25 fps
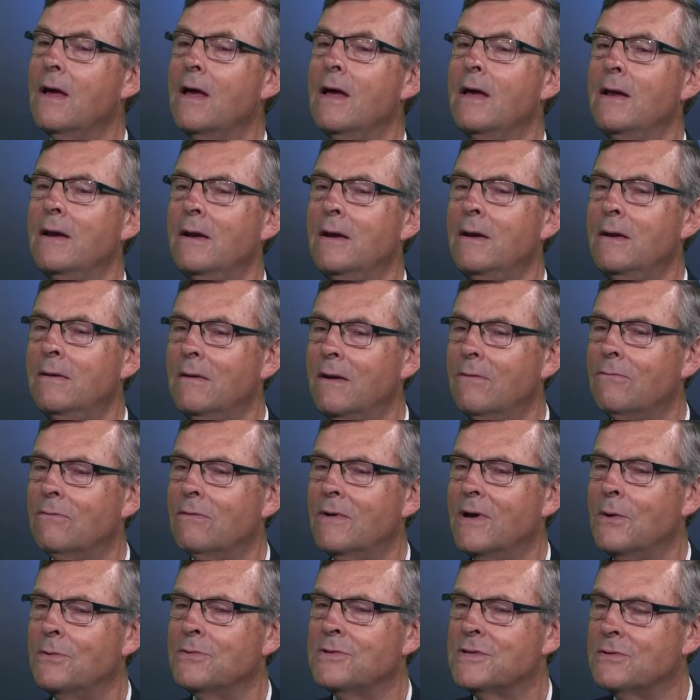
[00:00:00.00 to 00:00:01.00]
it, it
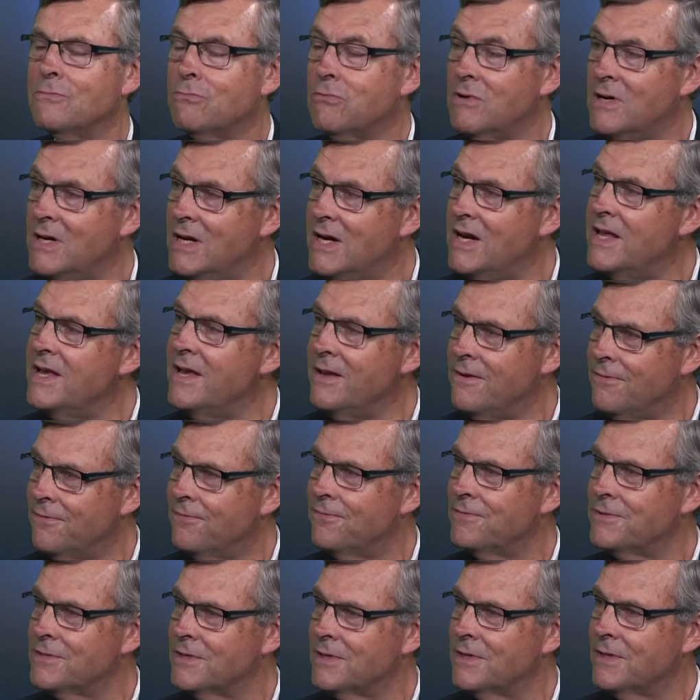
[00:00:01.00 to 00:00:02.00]
was a
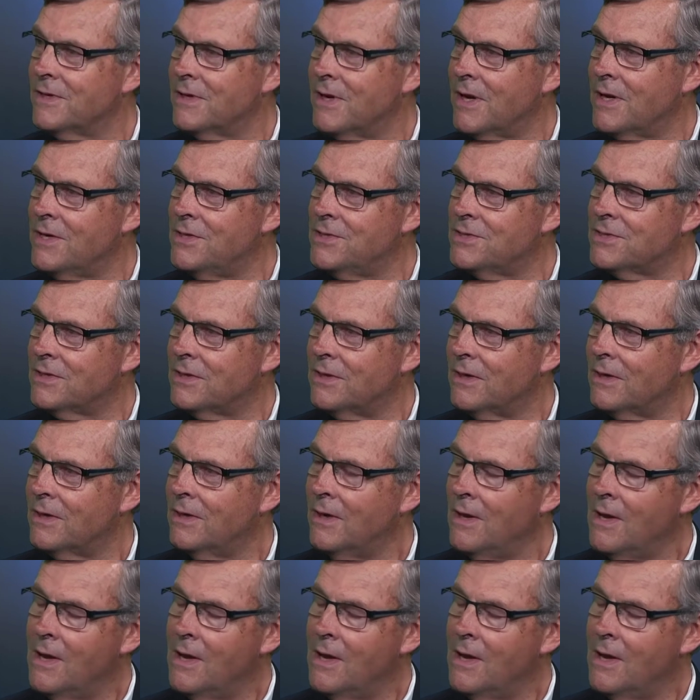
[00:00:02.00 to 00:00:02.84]
relief to the nation.